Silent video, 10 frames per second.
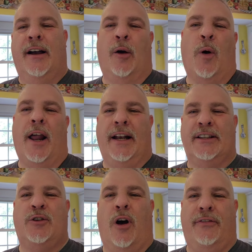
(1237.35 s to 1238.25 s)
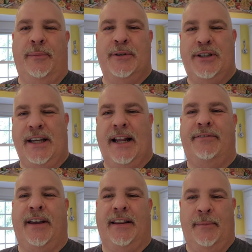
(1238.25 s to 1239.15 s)
I wanted this coffee machine. I
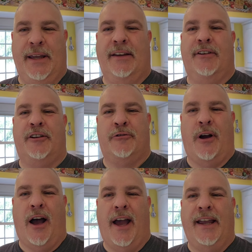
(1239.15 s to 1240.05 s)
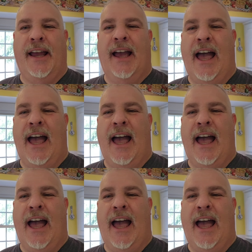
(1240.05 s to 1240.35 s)
figured let me give it a try.